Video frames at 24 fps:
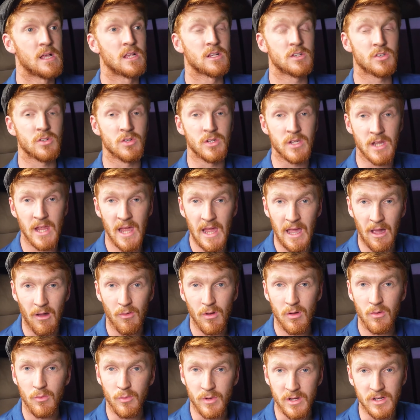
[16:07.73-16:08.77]
So
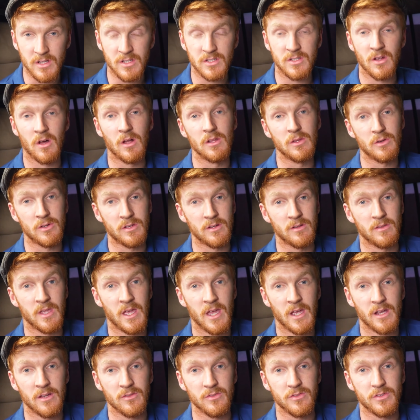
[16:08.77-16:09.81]
now we can start looking at the
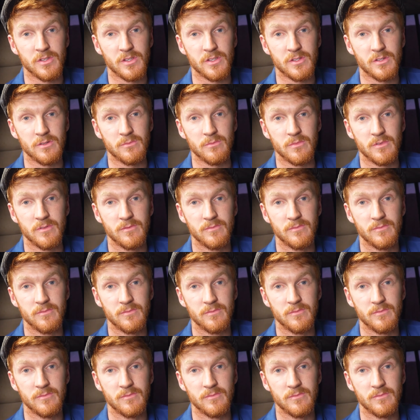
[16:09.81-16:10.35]
aircon system.